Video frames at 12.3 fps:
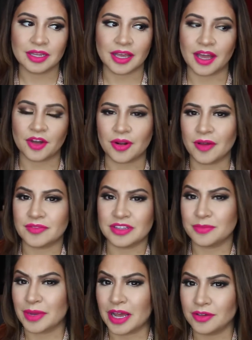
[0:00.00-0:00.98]
Like, I don't have to
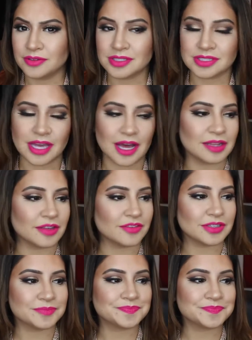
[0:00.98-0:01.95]
leave my house. I love
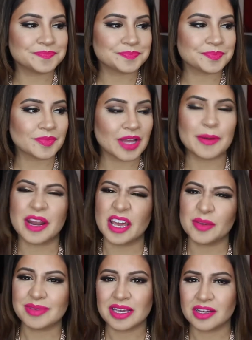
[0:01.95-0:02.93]
it. But I
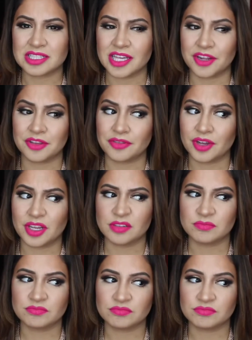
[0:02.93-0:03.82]
hate being outside in the rain.